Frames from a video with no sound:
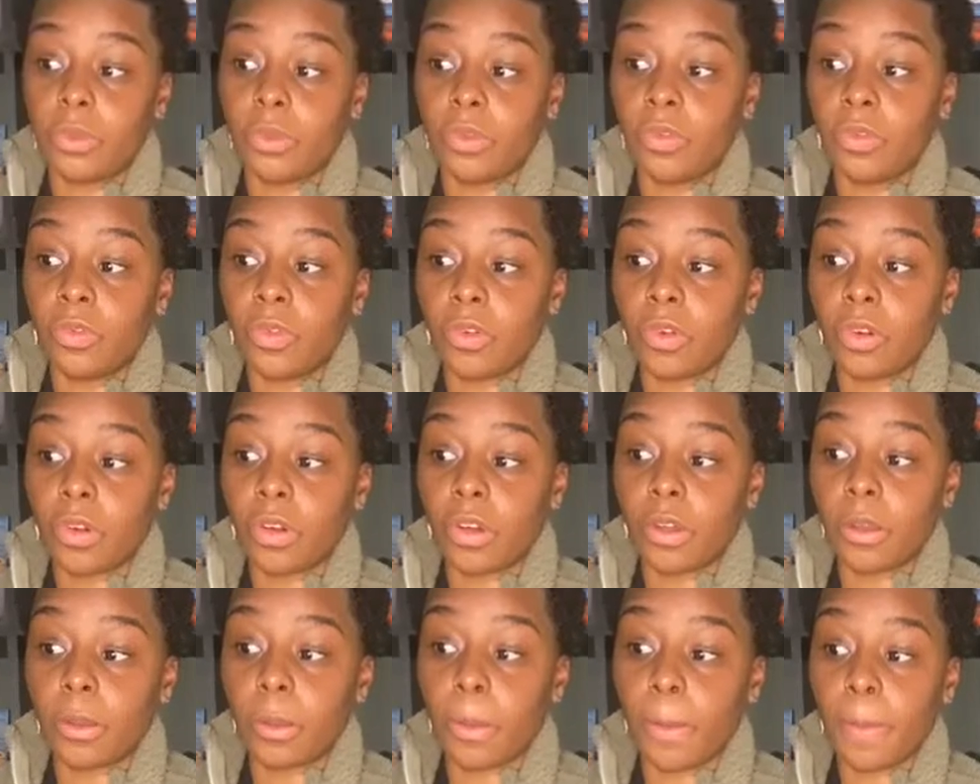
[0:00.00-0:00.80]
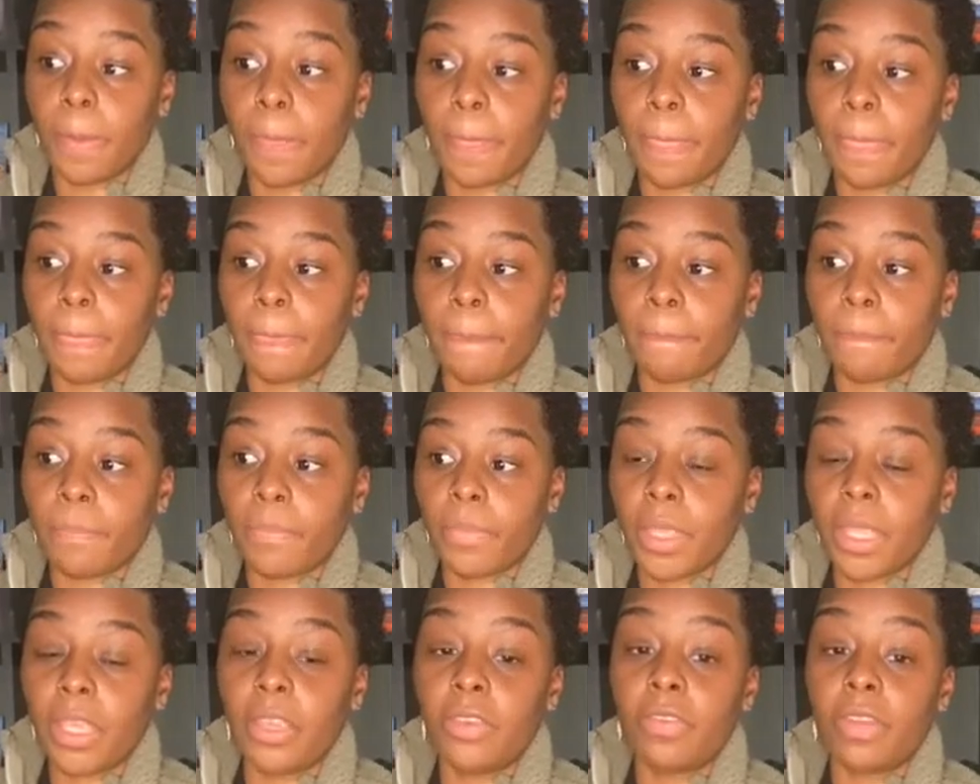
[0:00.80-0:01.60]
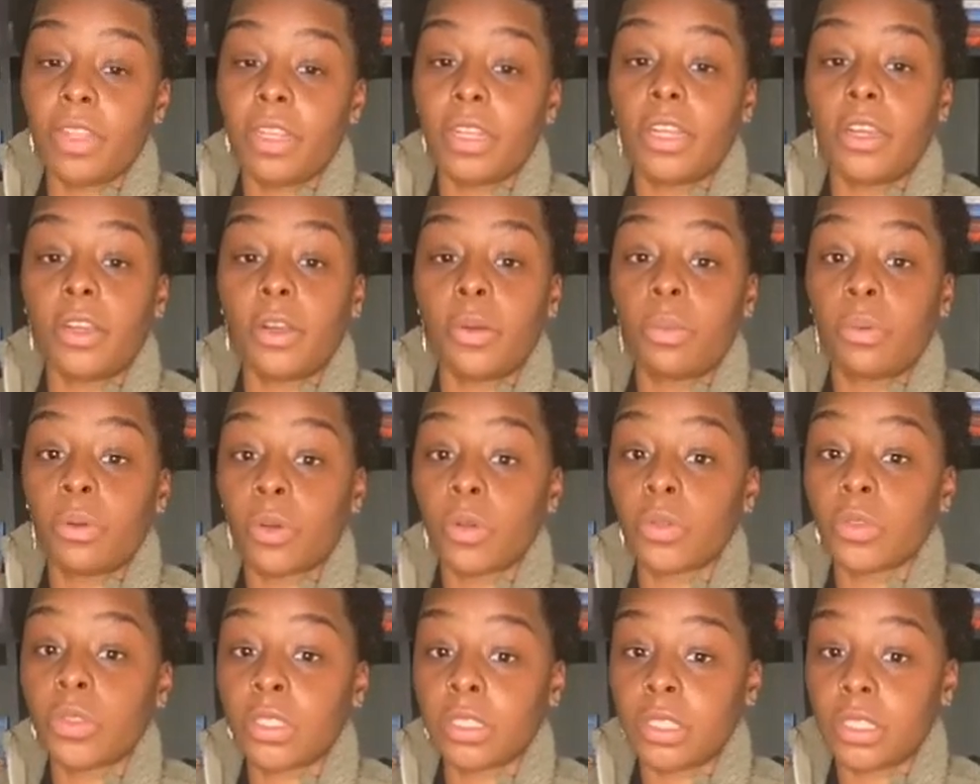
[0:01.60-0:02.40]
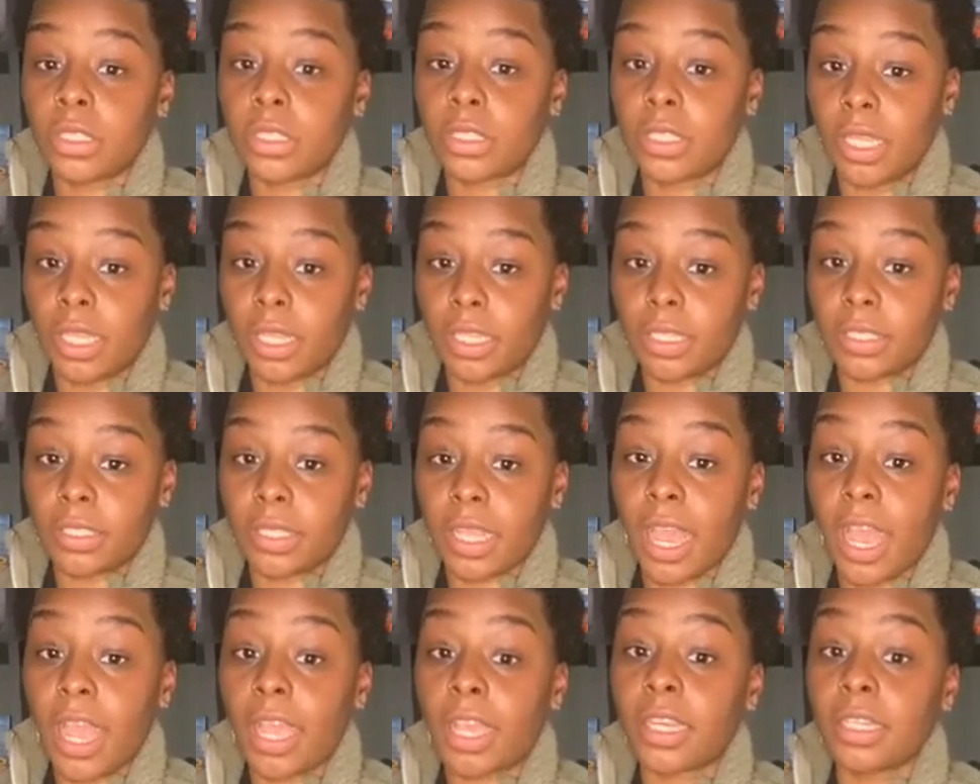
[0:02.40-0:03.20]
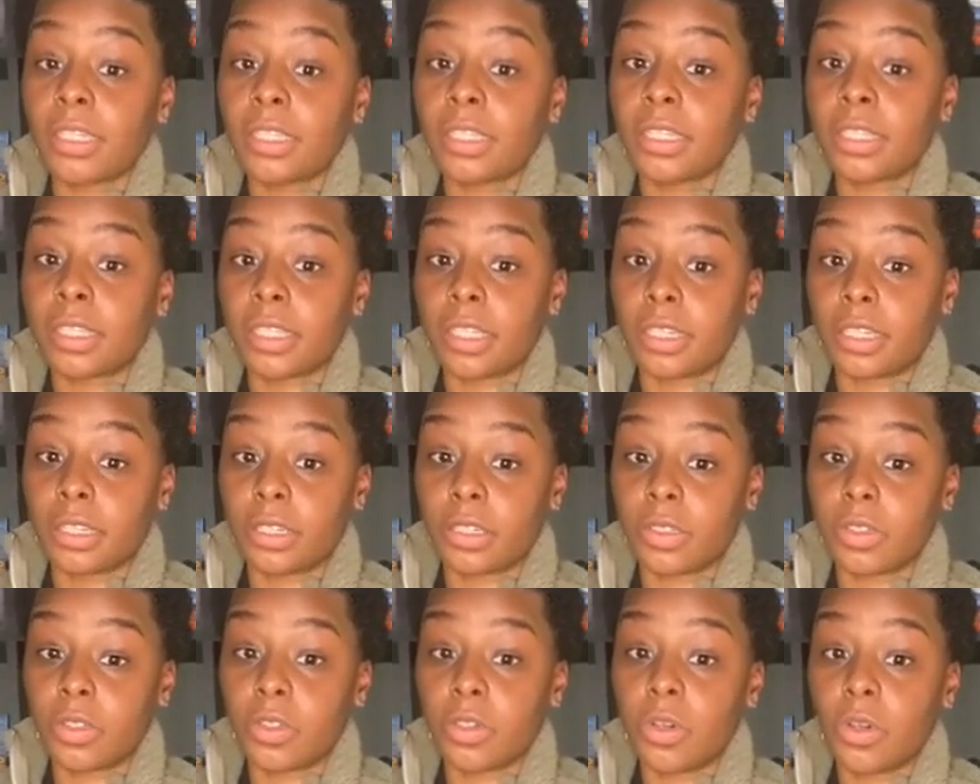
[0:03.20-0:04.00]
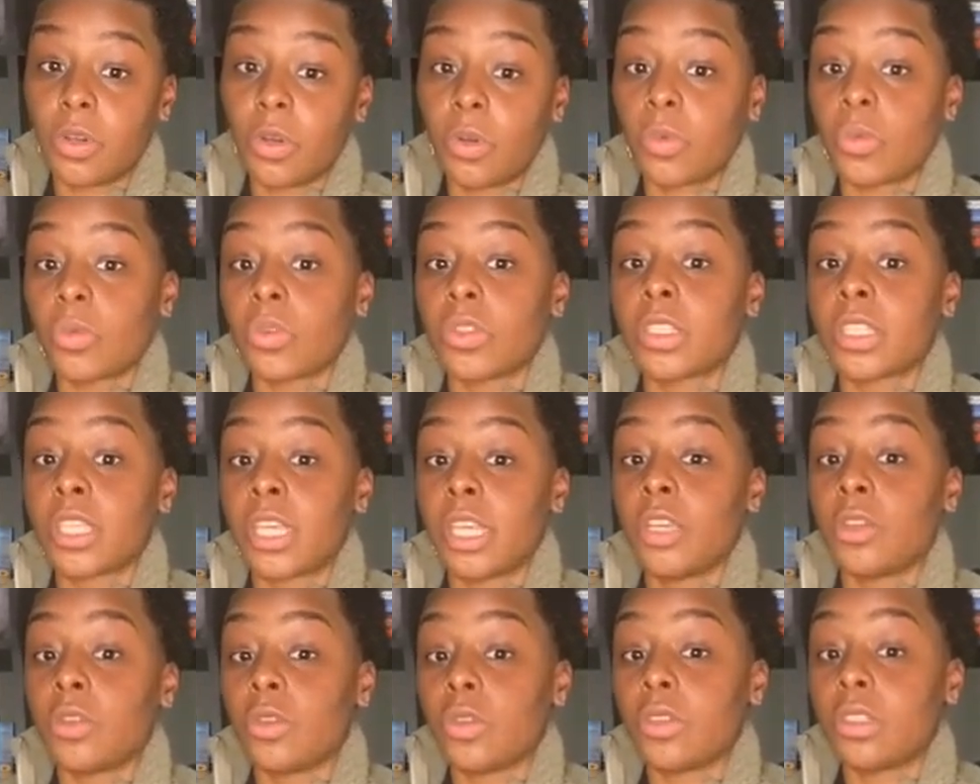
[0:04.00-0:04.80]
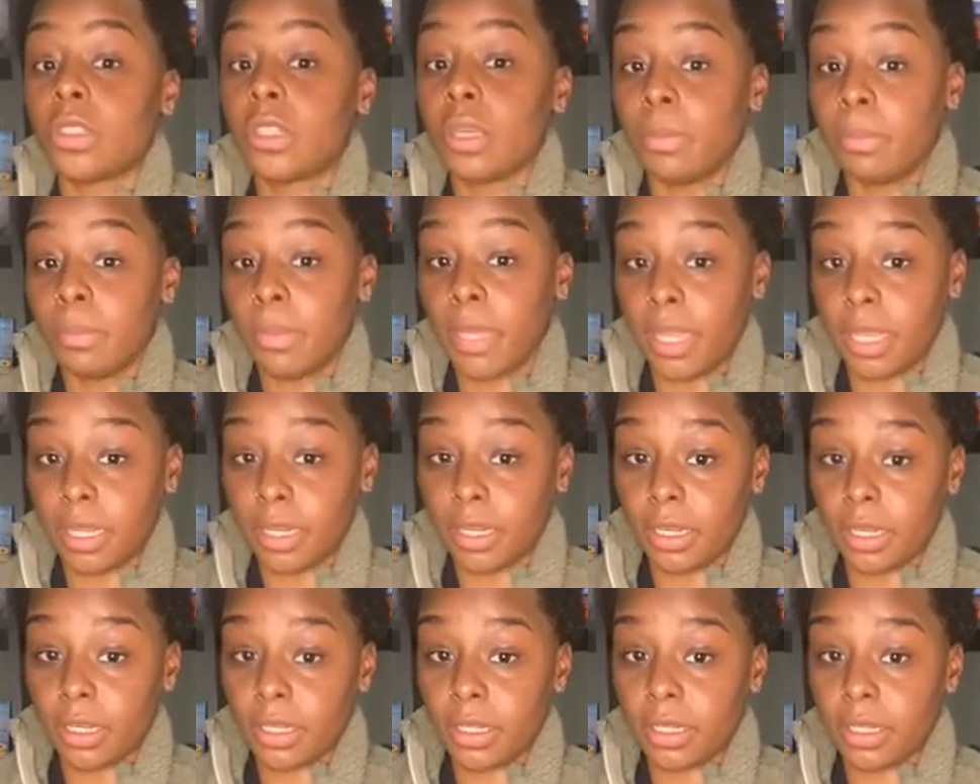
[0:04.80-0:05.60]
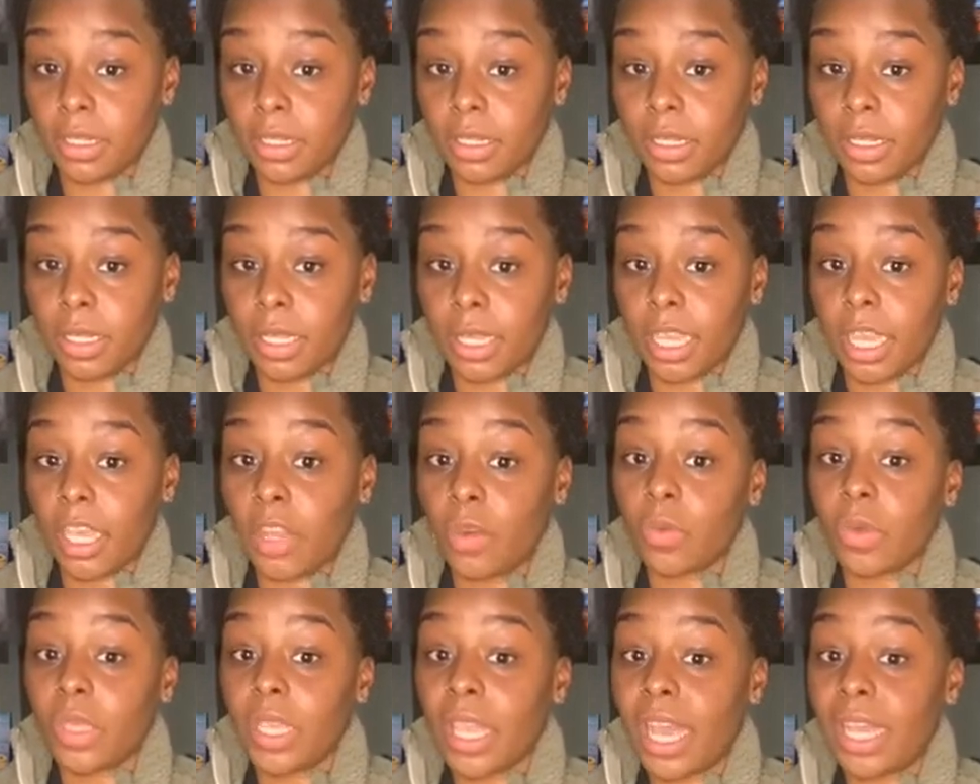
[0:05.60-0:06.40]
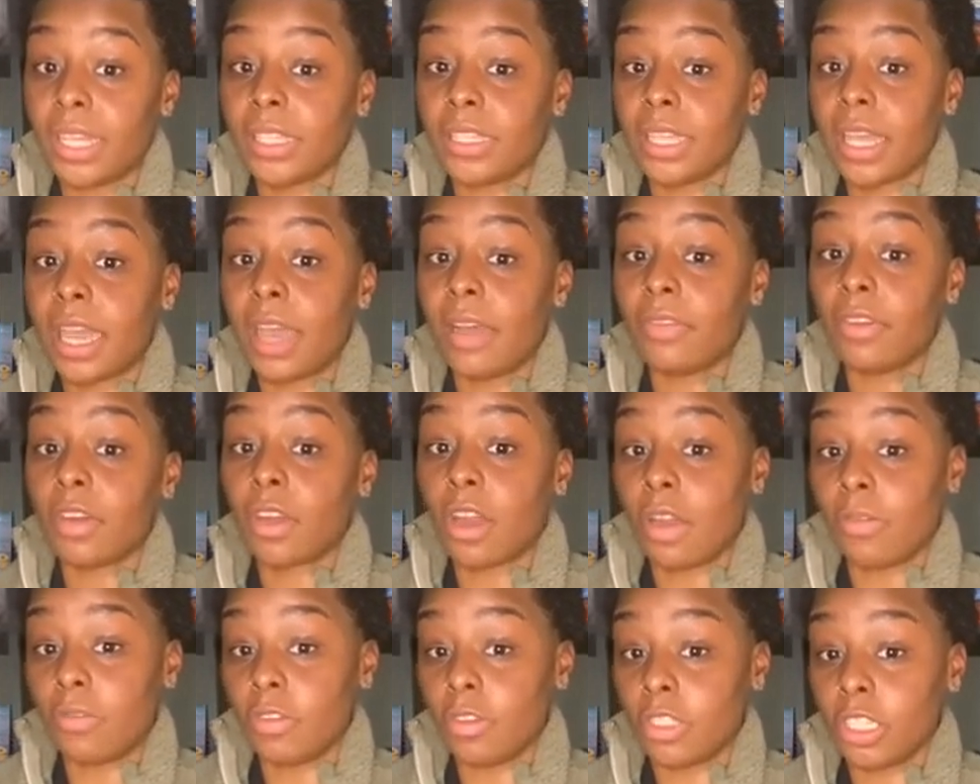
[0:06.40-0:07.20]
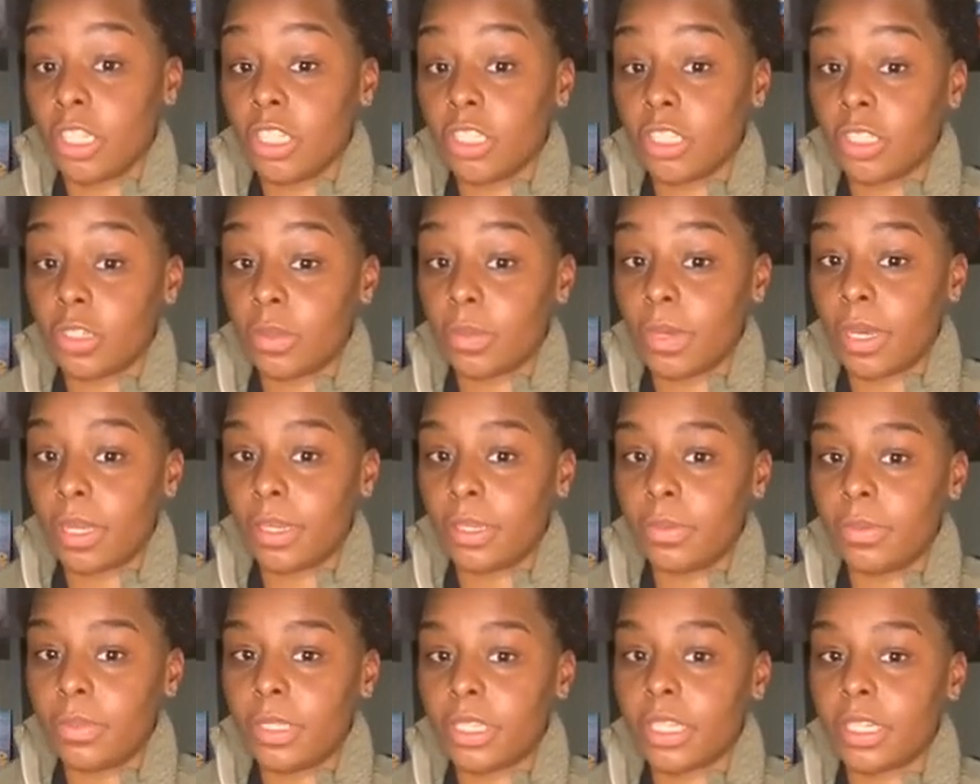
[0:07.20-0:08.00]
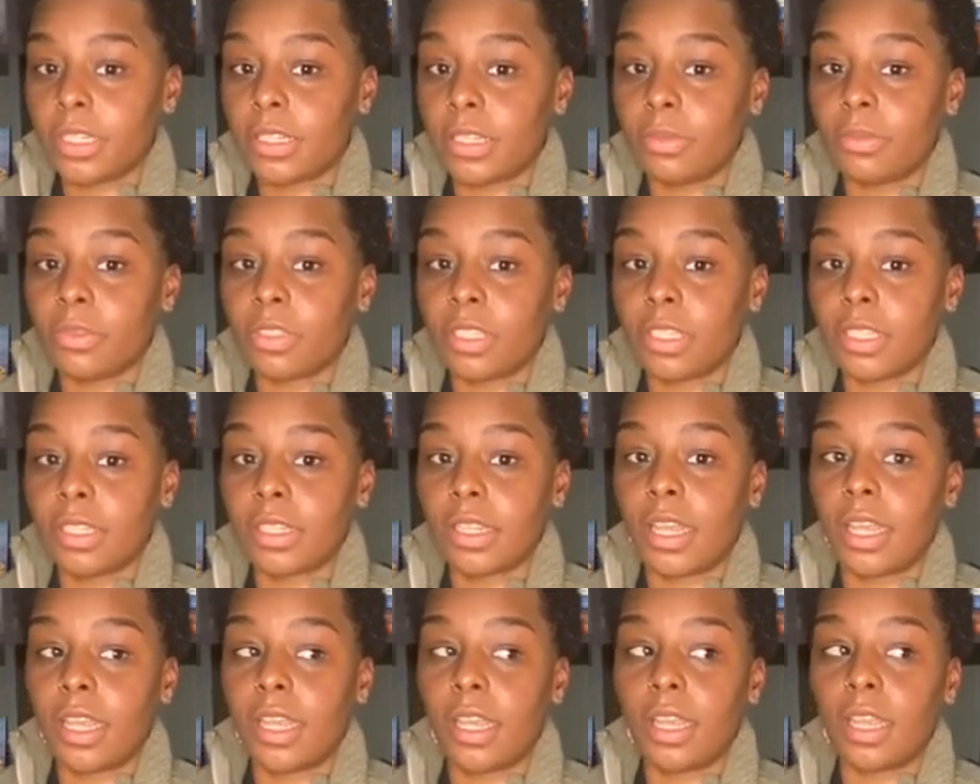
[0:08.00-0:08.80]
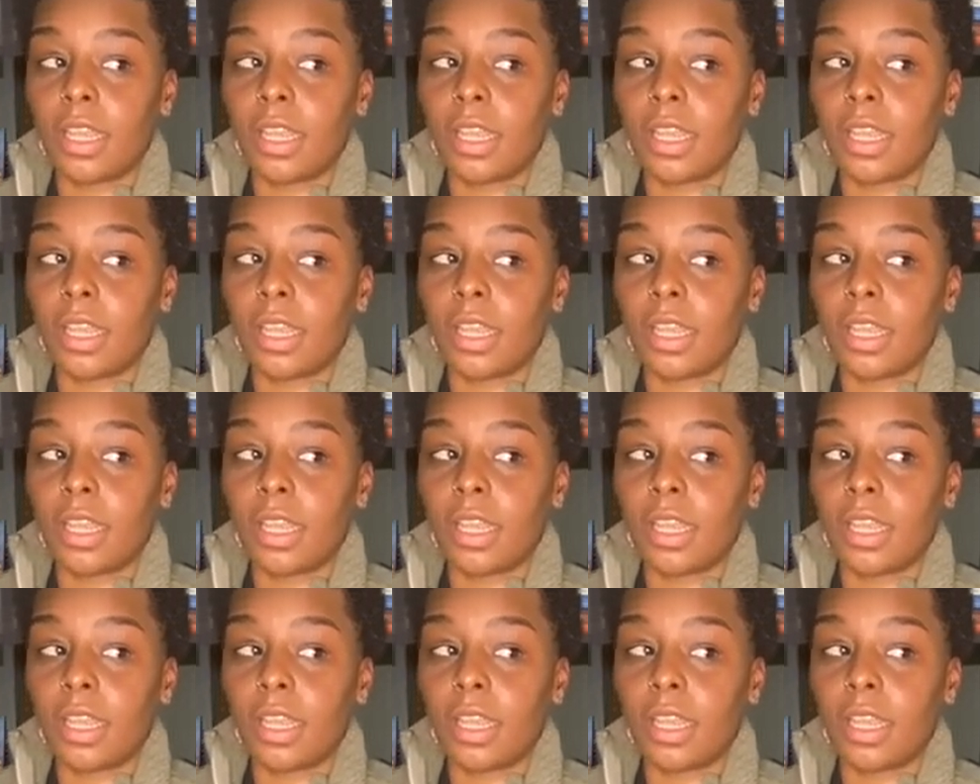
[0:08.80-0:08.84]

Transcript: before, even their approach to sex, I could tell was catered to men. And we had to have a conversation about it because I'm just like,